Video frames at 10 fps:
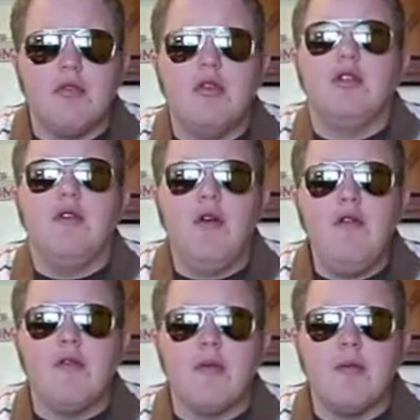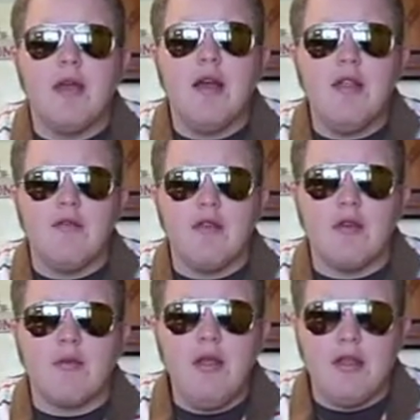You should vote for me because of
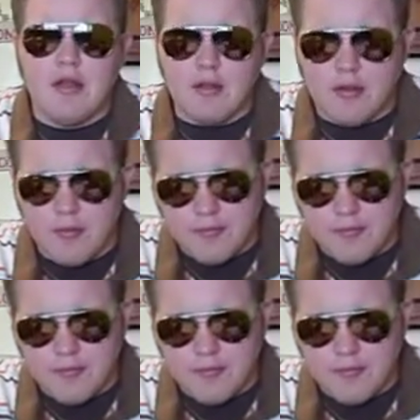those reasons.